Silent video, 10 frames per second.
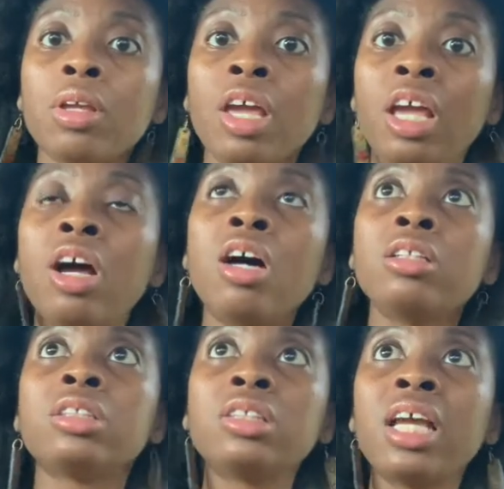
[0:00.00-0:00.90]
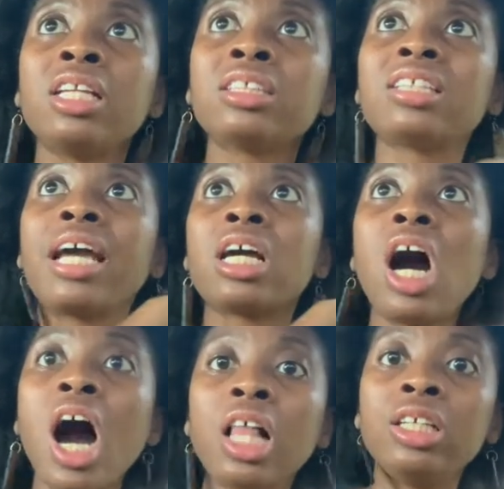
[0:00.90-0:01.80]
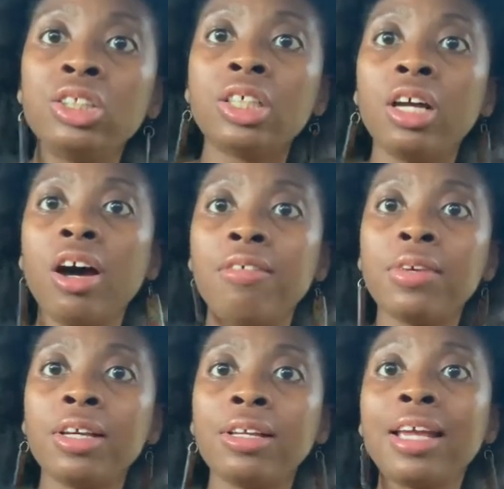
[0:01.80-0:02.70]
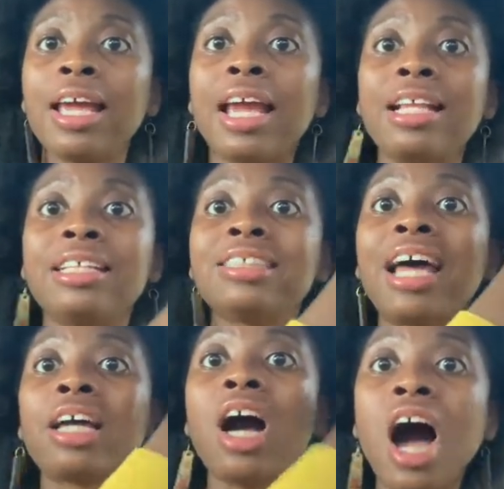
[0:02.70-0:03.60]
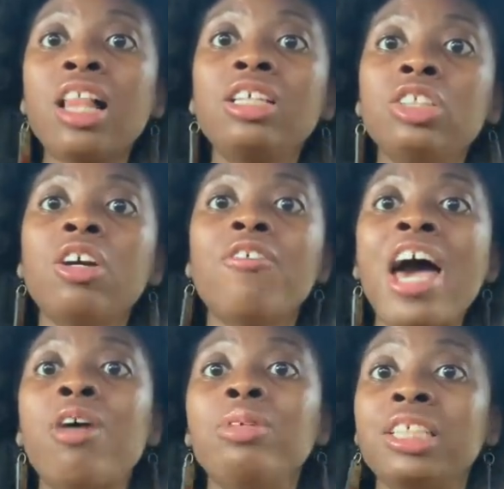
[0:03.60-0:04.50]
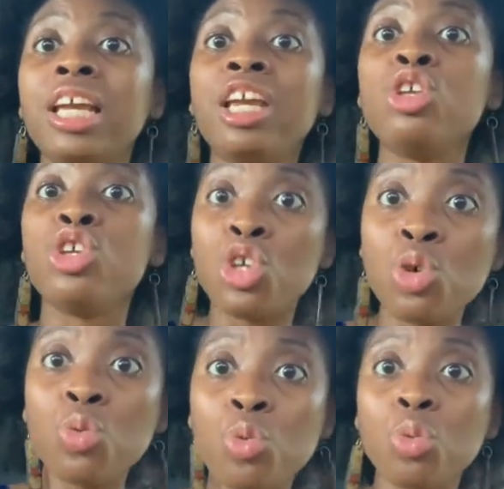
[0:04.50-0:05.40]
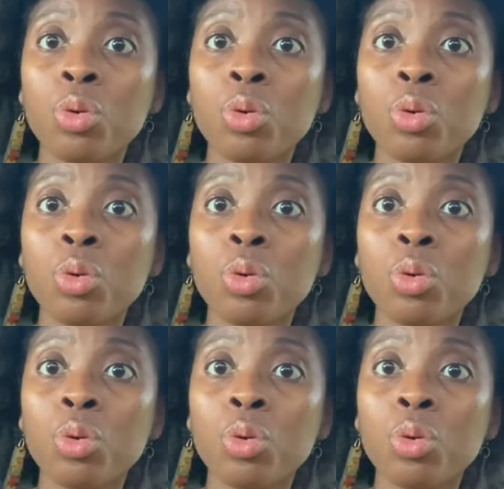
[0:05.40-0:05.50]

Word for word: and understand the psychology of it and the psychology of how it's in you,